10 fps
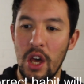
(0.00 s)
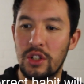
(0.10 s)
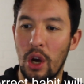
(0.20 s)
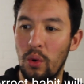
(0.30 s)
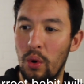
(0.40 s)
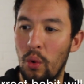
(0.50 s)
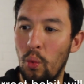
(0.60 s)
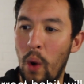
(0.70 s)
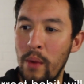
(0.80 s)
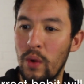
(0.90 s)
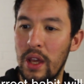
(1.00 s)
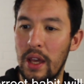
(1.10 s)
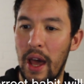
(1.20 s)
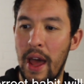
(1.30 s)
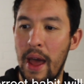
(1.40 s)
So when
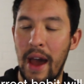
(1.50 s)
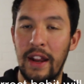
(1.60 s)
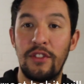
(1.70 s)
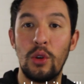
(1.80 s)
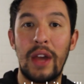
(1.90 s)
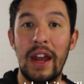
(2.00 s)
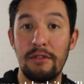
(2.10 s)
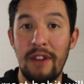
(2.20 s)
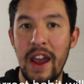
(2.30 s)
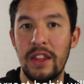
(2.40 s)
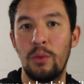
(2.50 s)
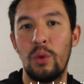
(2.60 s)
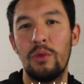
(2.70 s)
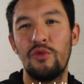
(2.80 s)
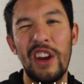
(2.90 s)
we and if you get it right, then
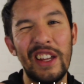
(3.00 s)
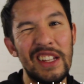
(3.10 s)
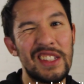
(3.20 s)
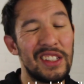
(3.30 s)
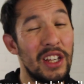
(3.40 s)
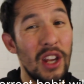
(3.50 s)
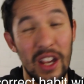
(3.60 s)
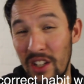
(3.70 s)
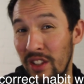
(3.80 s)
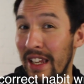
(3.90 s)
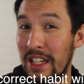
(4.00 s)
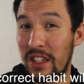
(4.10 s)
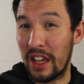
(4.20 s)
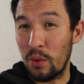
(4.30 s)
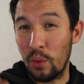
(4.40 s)
we realistically
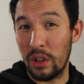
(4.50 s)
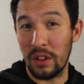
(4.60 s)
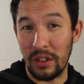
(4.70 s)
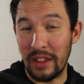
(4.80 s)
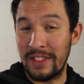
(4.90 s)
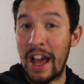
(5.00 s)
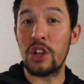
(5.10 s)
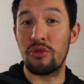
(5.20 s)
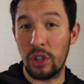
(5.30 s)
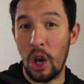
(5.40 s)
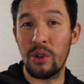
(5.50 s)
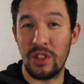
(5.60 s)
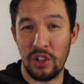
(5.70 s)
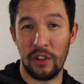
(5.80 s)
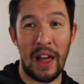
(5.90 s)
it will naturally go
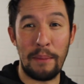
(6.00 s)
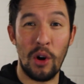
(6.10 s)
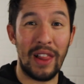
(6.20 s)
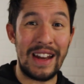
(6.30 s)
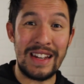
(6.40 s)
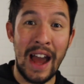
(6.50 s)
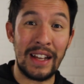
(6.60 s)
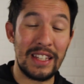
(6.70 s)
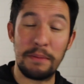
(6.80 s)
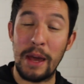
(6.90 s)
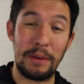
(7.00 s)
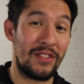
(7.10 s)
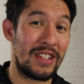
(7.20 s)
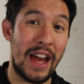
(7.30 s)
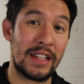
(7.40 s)
to sort of like more like 90, maybe
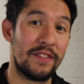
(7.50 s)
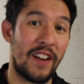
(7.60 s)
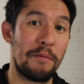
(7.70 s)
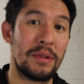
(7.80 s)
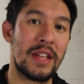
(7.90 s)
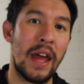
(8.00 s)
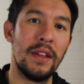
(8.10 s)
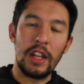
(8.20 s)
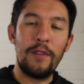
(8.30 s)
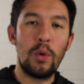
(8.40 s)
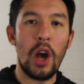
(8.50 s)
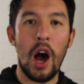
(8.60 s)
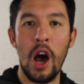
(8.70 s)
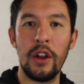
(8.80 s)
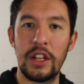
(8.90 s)
even 95%. If we
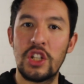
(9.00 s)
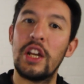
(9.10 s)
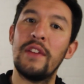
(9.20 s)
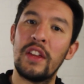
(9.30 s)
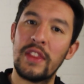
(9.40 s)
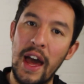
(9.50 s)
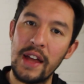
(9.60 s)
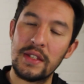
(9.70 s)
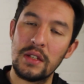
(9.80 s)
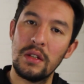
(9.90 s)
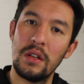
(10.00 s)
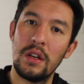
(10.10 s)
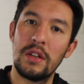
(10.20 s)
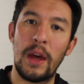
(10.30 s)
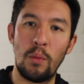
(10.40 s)
aren't achieving that,
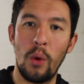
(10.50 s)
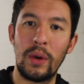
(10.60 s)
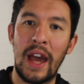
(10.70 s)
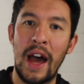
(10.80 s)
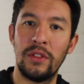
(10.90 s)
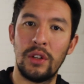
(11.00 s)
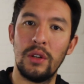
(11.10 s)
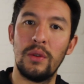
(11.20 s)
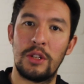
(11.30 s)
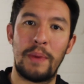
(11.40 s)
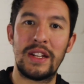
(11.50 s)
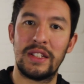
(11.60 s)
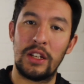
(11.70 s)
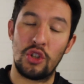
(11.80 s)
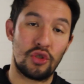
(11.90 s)
then what we can do is
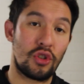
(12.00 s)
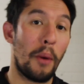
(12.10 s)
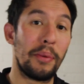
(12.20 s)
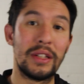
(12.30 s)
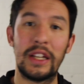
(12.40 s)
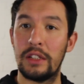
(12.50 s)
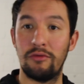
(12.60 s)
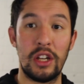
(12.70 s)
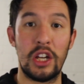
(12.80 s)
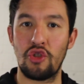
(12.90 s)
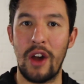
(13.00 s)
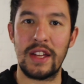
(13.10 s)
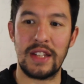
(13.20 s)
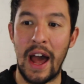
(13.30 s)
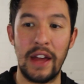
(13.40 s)
basically just completely
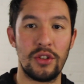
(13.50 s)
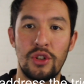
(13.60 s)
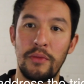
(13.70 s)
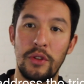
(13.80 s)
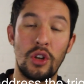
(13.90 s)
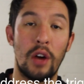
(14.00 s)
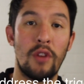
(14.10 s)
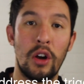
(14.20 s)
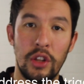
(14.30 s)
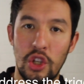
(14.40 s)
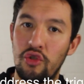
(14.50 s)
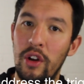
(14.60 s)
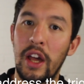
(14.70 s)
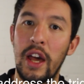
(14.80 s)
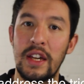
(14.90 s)
readdress either something's gone wrong with the
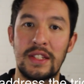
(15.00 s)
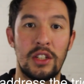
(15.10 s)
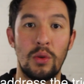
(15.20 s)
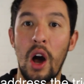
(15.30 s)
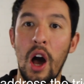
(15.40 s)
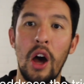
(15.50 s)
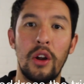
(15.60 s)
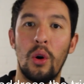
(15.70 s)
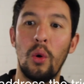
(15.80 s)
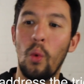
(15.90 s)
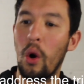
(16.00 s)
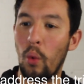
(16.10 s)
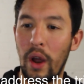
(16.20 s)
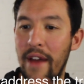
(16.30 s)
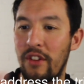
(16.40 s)
trigger, it's too hard, or
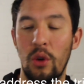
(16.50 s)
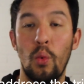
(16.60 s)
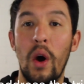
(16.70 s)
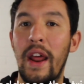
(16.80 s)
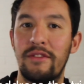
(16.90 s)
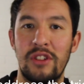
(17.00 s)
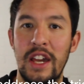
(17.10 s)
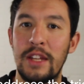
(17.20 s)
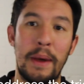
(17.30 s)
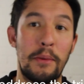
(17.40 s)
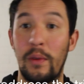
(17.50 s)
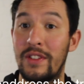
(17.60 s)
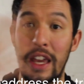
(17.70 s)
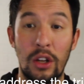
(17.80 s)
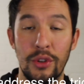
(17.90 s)
whatever it is, maybe we've
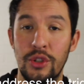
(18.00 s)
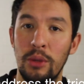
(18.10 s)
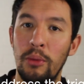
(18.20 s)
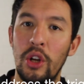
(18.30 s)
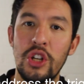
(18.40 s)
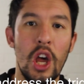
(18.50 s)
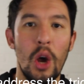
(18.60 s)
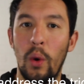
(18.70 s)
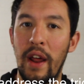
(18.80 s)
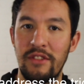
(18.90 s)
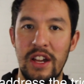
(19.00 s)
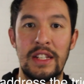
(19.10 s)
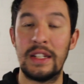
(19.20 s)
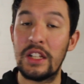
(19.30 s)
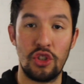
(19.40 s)
taken on too much, whatever it is,
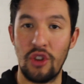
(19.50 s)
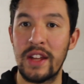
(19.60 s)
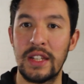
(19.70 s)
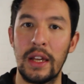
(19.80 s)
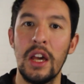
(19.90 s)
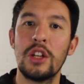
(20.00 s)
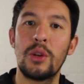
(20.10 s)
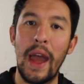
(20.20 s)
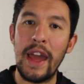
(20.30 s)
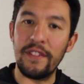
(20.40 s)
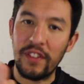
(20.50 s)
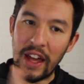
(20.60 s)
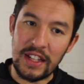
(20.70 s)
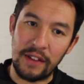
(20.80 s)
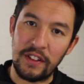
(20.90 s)
it needs addressing. So aim for
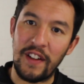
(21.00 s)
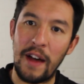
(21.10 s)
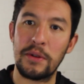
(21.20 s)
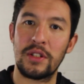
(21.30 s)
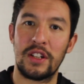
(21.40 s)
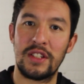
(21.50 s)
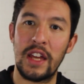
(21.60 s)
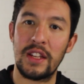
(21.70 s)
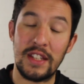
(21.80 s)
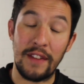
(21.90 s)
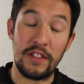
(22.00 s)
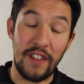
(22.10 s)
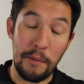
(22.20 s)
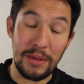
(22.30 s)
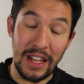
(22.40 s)
that
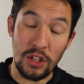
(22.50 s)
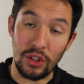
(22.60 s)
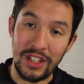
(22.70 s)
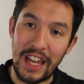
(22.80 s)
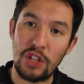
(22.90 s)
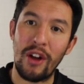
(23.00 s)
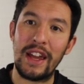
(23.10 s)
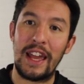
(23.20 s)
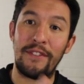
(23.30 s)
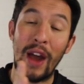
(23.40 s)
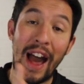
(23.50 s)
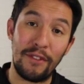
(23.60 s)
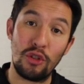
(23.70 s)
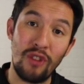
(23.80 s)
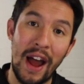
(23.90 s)
75% success rate. If you have
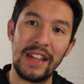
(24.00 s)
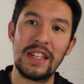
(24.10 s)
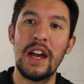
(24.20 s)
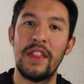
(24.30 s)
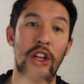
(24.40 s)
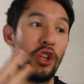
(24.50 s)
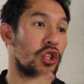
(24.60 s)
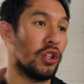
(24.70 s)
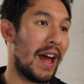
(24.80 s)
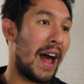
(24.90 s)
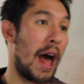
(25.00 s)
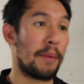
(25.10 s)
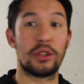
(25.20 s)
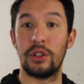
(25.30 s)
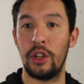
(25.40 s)
it right, then you should
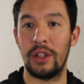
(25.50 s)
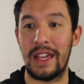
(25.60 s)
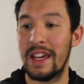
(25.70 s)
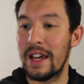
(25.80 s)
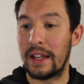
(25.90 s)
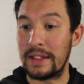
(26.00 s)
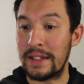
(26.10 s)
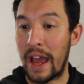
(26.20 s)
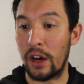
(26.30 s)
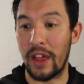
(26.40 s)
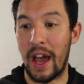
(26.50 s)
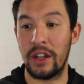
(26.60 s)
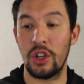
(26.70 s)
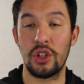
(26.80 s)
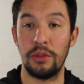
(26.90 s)
absolutely nail that,
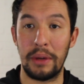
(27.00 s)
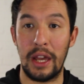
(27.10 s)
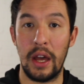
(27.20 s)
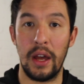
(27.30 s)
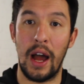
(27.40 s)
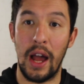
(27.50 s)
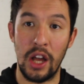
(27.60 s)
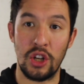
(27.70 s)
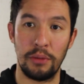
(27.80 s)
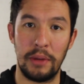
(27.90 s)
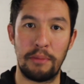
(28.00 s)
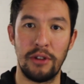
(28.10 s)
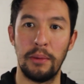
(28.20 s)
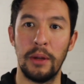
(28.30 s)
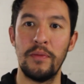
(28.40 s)
and it shouldn't be a
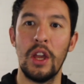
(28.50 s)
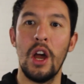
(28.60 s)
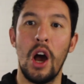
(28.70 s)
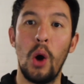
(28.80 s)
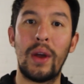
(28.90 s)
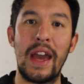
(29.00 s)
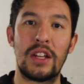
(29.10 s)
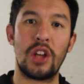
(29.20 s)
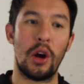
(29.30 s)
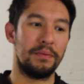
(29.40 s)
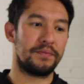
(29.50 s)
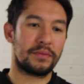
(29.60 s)
problem. Okay, so